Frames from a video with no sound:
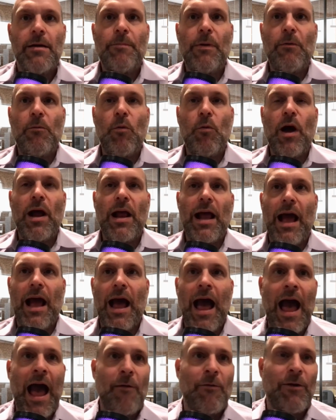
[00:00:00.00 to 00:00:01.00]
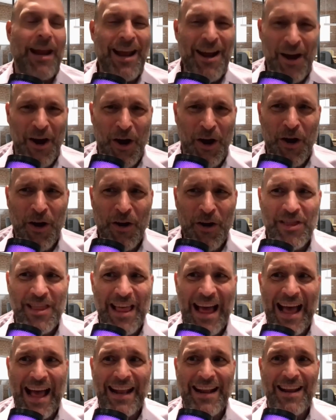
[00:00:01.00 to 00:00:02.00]
But when I heard
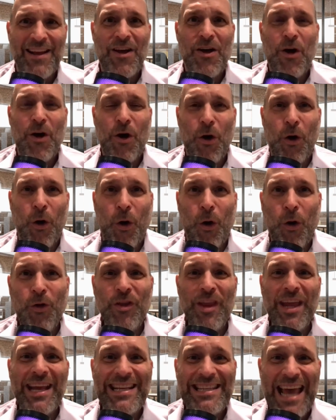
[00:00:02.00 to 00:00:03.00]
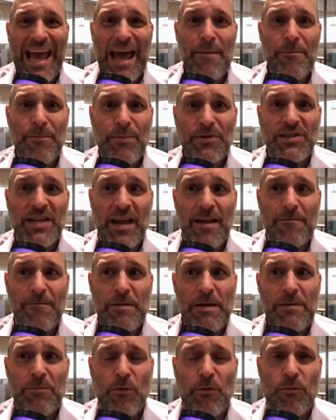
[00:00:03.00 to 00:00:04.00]
that only 10% of
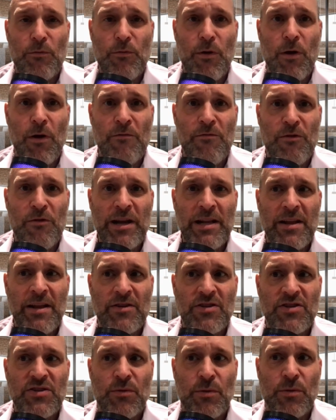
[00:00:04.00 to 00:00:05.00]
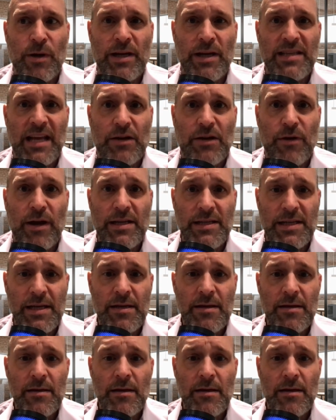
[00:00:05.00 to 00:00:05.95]
people have written their story, is that crazy?